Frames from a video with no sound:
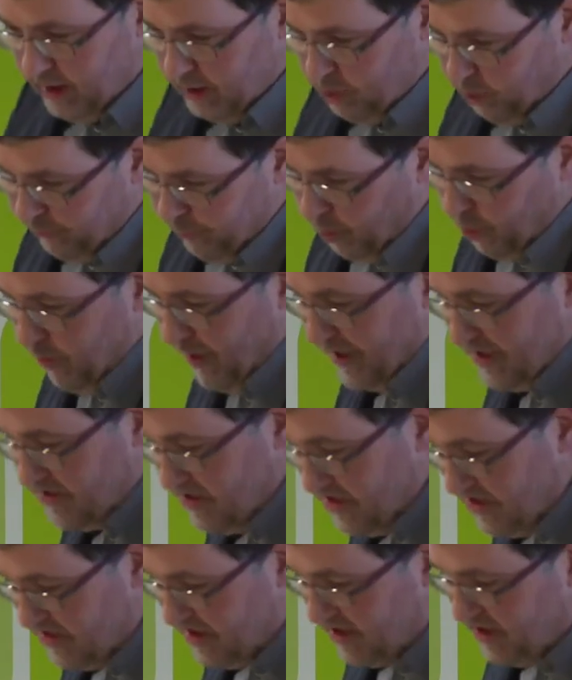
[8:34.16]
of or
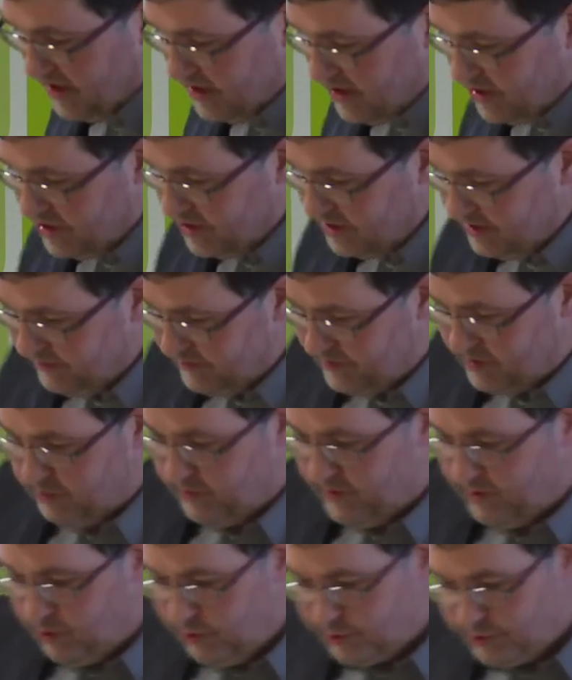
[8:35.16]
existing initiatives
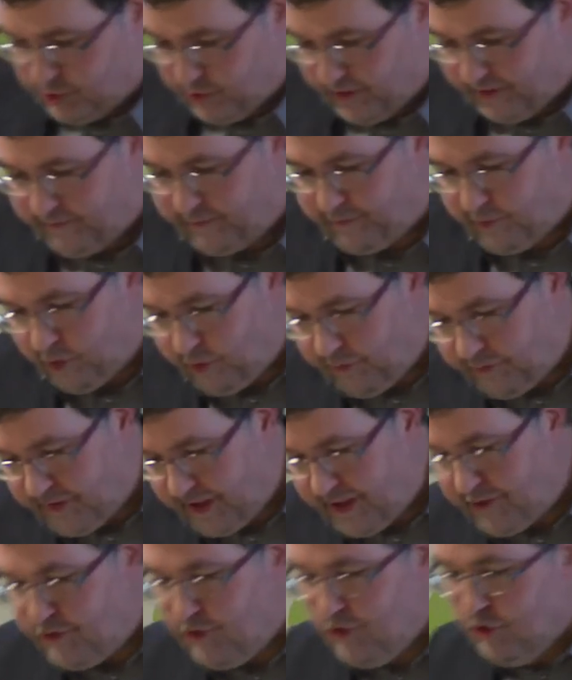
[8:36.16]
will also evolve
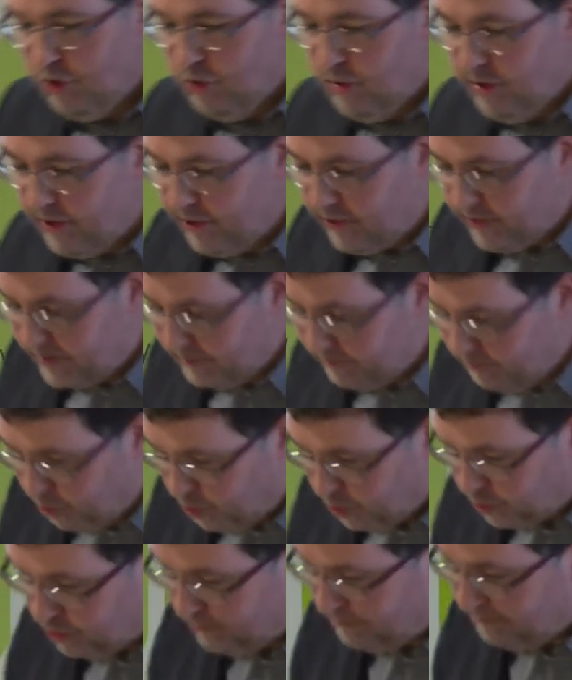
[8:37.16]
in newer, in
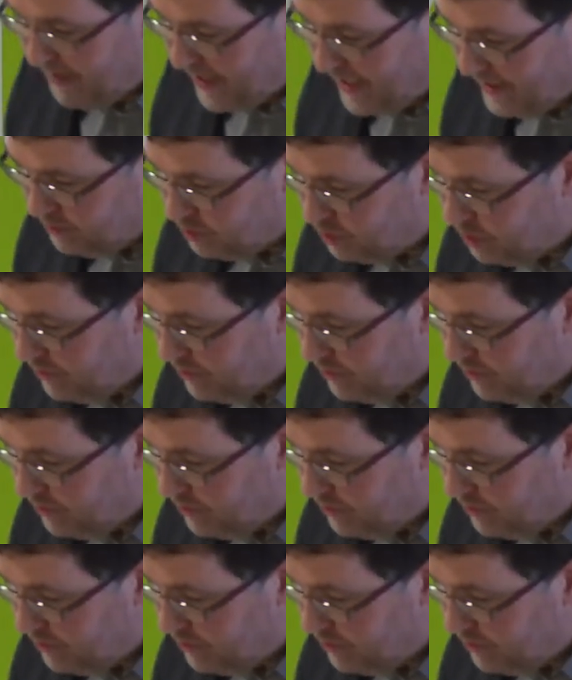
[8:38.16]
more combined